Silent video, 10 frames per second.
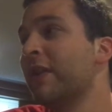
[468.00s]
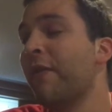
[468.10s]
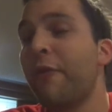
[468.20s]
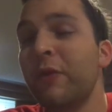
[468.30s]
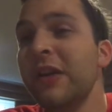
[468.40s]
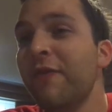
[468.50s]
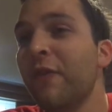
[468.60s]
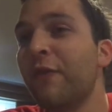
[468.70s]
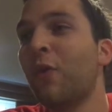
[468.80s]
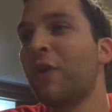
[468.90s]
three of
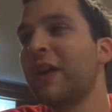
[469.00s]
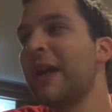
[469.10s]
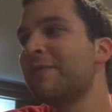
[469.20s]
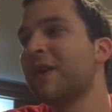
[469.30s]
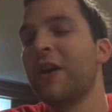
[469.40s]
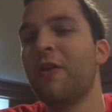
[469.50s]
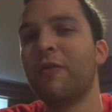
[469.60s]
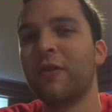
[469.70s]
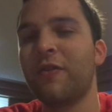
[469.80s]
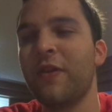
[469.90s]
the 4 games that I
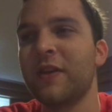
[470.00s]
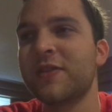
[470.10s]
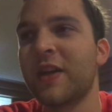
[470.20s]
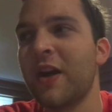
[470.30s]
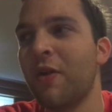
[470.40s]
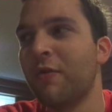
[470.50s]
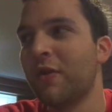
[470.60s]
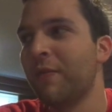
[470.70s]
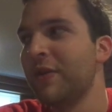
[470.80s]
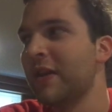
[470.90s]
own are things that I owned
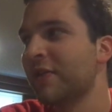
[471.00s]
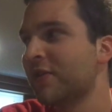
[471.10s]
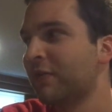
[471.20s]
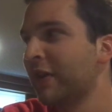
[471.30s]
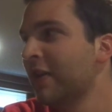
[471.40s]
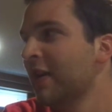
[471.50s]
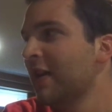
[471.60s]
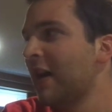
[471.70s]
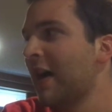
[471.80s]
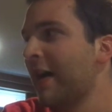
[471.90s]
on PS3,
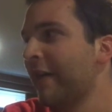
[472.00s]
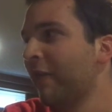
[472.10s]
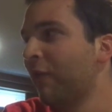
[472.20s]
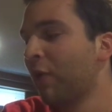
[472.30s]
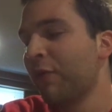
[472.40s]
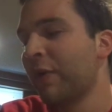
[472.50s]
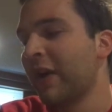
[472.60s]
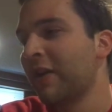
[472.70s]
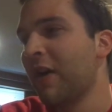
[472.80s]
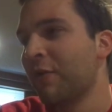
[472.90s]
and the 4th one
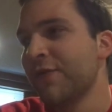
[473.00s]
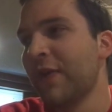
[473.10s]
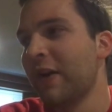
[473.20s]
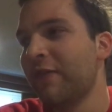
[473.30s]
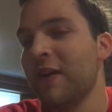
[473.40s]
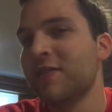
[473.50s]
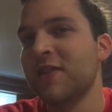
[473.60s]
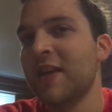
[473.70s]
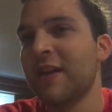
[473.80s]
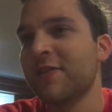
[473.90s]
I got was Final
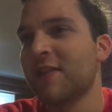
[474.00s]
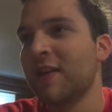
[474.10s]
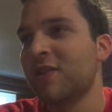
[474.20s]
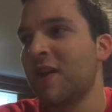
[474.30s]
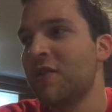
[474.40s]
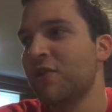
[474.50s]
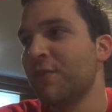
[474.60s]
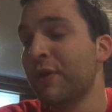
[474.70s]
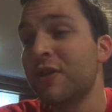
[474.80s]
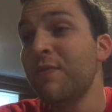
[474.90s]
Fantasy
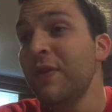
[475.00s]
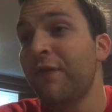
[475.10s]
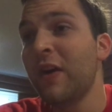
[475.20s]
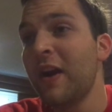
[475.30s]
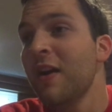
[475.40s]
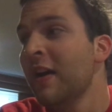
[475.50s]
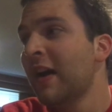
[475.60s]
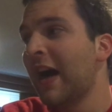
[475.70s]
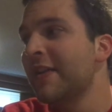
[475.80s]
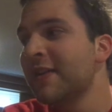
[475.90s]
X/10-2. But to be fair,
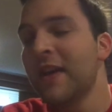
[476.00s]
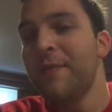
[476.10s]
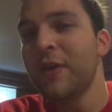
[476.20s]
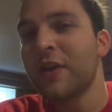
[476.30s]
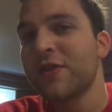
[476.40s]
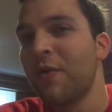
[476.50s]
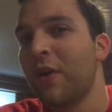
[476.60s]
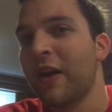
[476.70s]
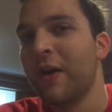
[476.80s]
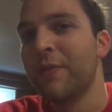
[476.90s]
I did that because I
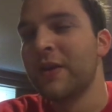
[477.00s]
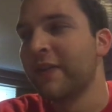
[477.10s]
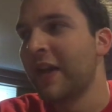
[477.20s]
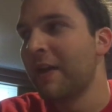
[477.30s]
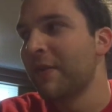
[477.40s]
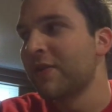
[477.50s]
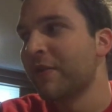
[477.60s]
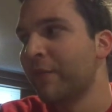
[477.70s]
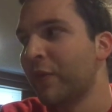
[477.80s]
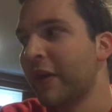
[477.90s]
want to LP the game at
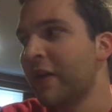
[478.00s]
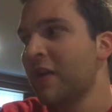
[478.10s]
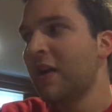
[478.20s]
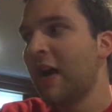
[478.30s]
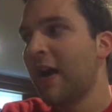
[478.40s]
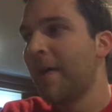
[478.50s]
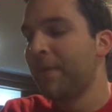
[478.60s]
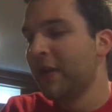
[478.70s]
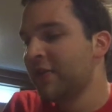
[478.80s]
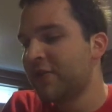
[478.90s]
some point.
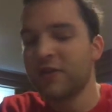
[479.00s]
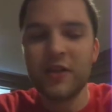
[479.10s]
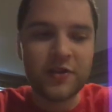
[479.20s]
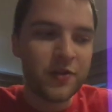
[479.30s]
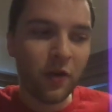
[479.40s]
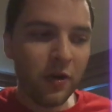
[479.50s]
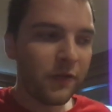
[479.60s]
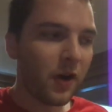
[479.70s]
It's sort of